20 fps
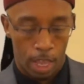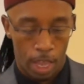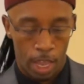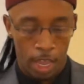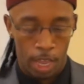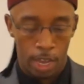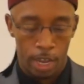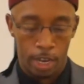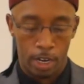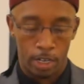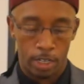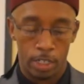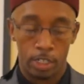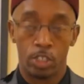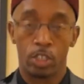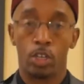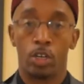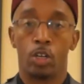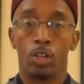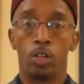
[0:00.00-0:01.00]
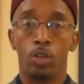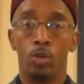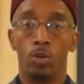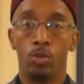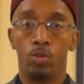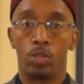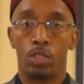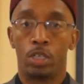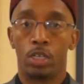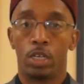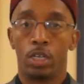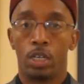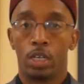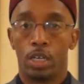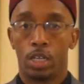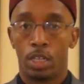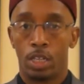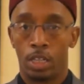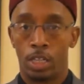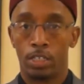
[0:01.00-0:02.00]
And this concludes
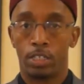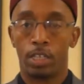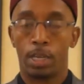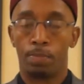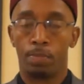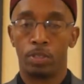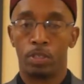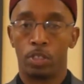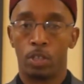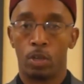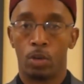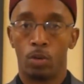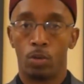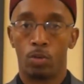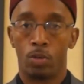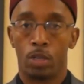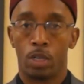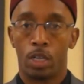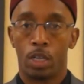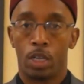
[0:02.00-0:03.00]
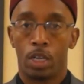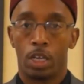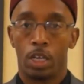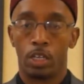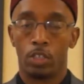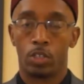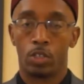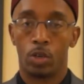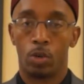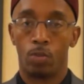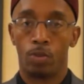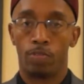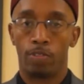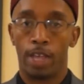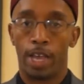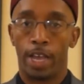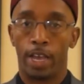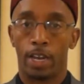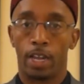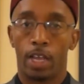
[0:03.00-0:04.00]
this episode. And so with
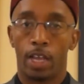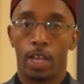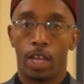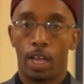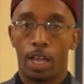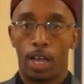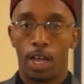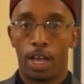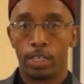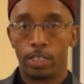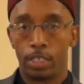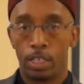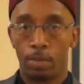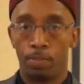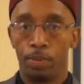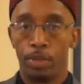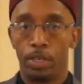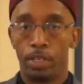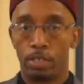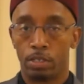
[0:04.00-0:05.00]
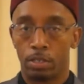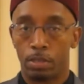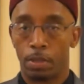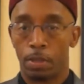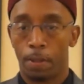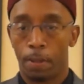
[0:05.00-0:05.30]
that, I say peace.